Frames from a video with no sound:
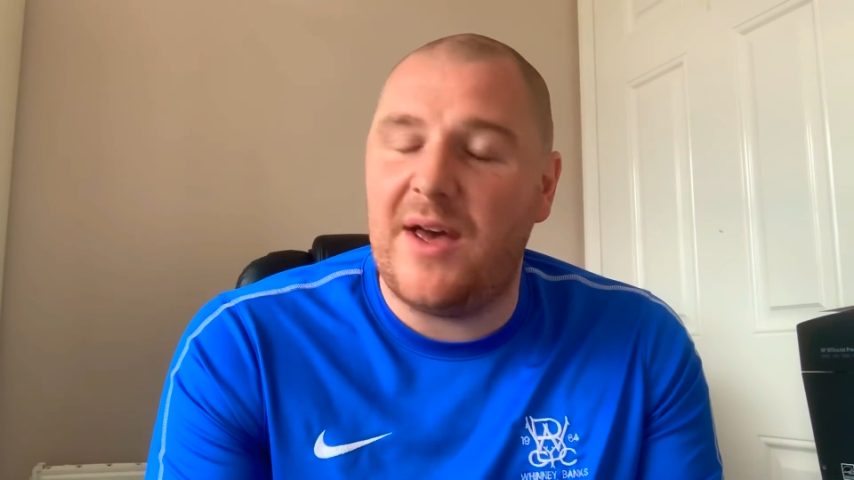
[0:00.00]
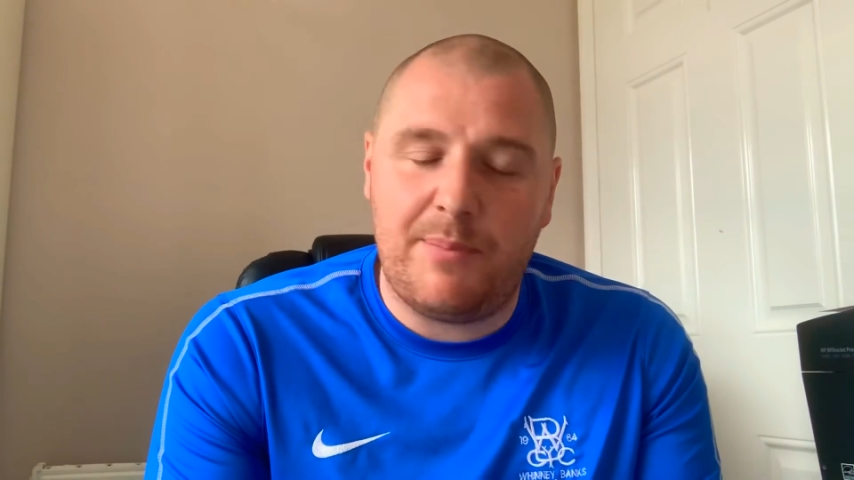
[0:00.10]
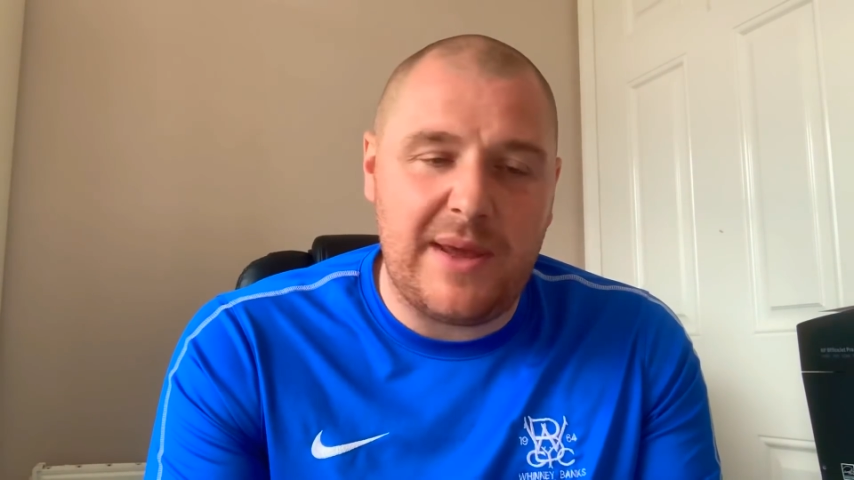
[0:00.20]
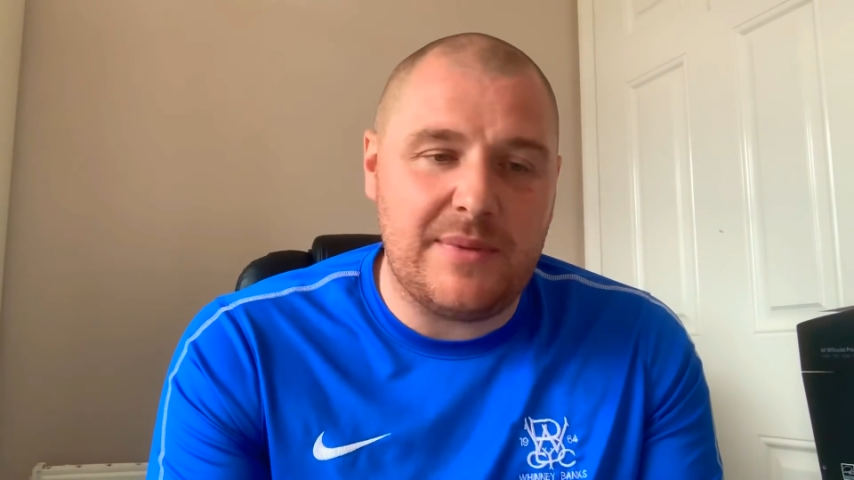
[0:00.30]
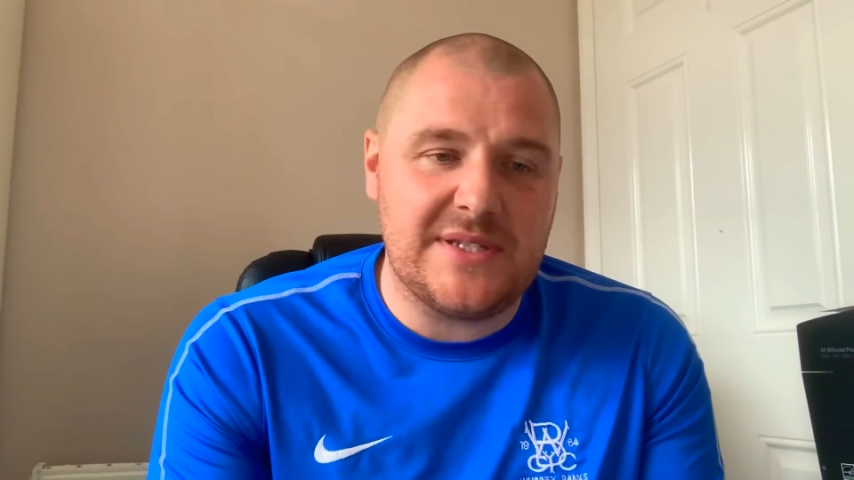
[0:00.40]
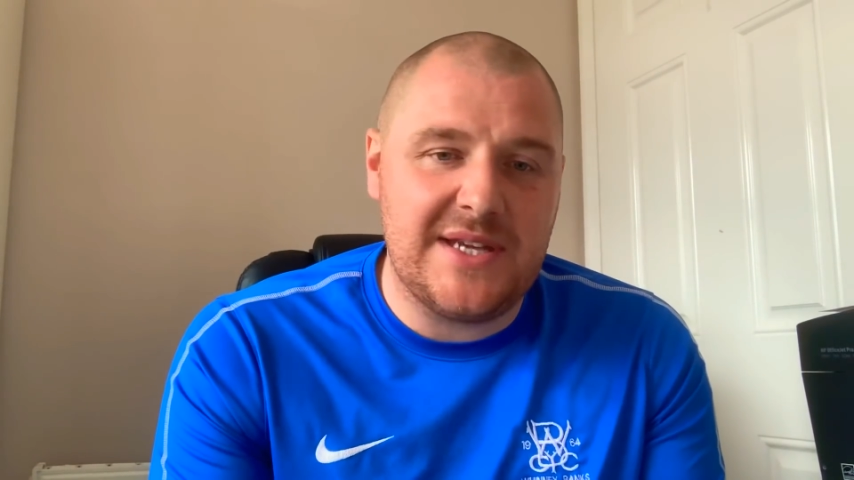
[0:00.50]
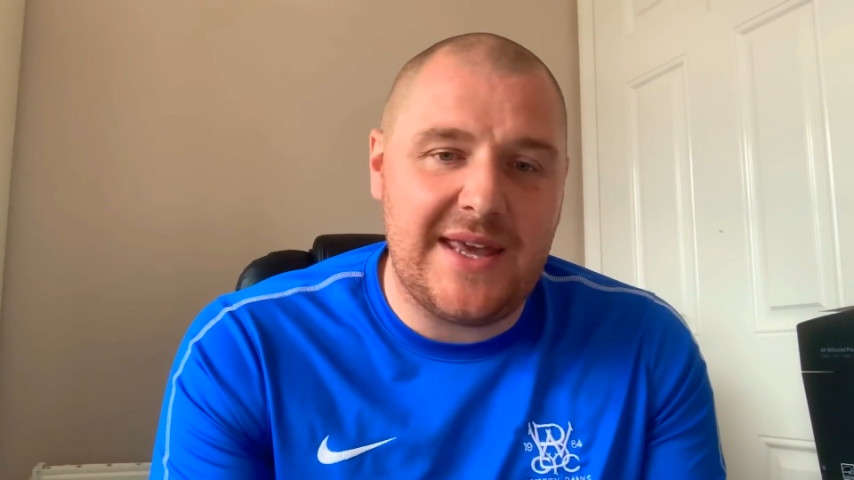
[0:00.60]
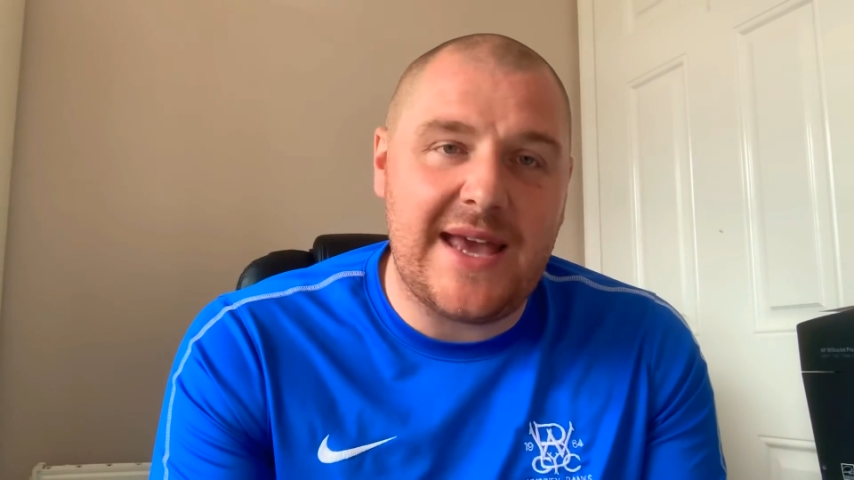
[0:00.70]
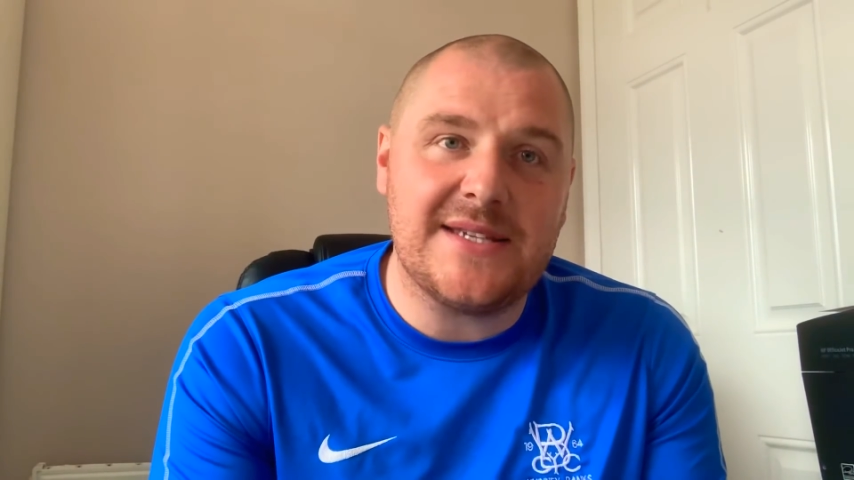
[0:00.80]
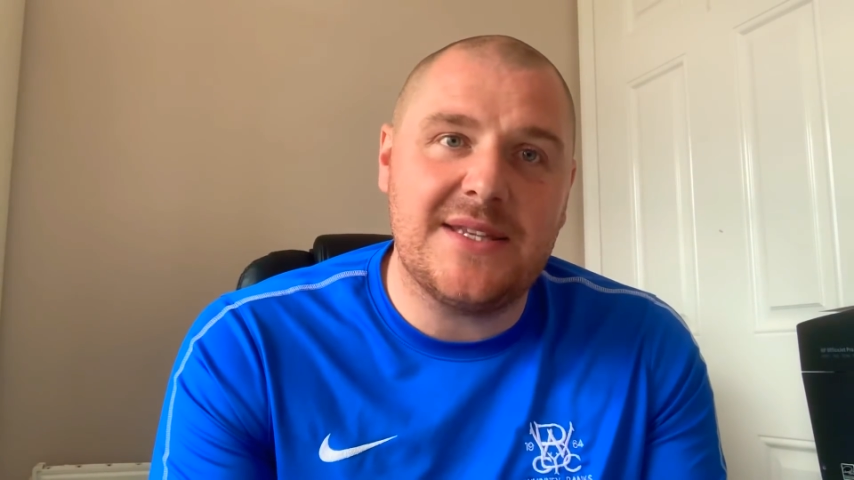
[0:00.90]
people say
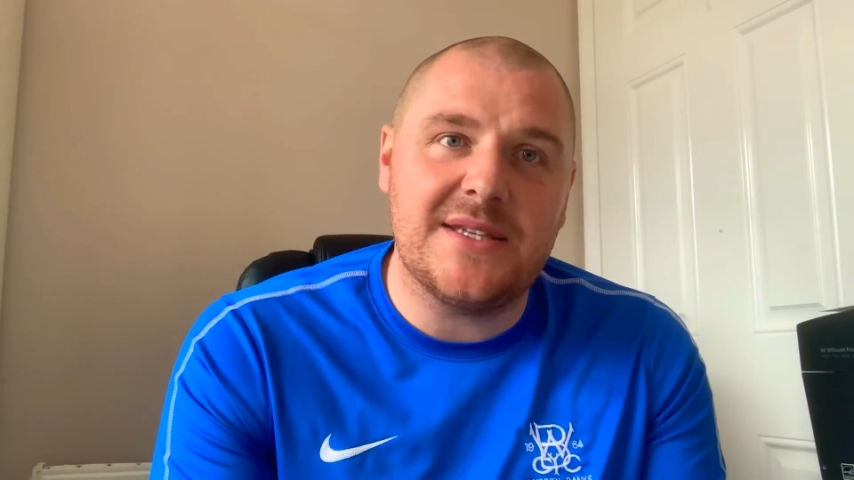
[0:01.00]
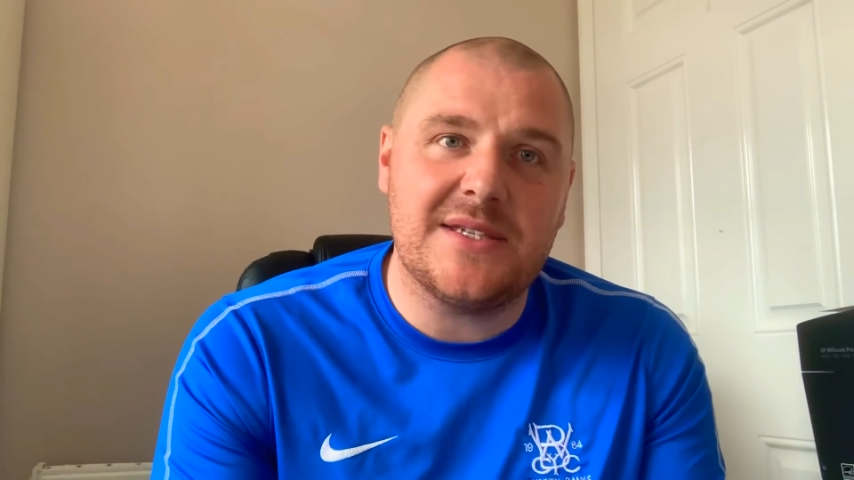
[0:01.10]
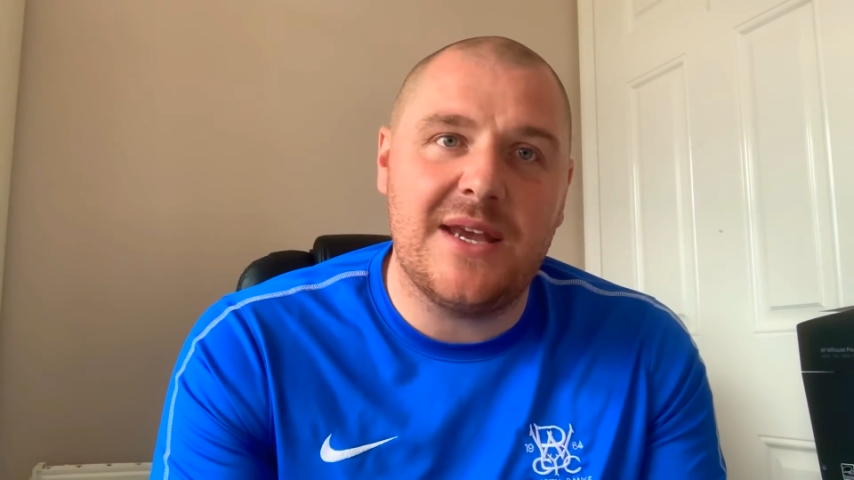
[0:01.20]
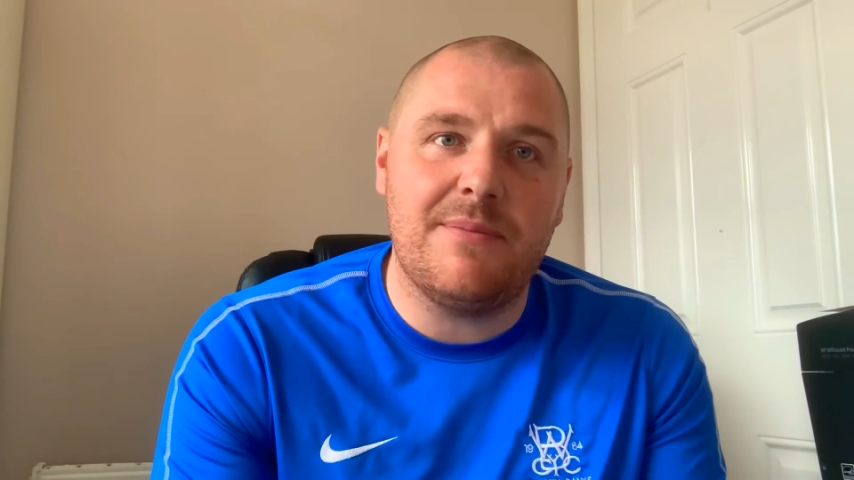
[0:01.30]
yes to the same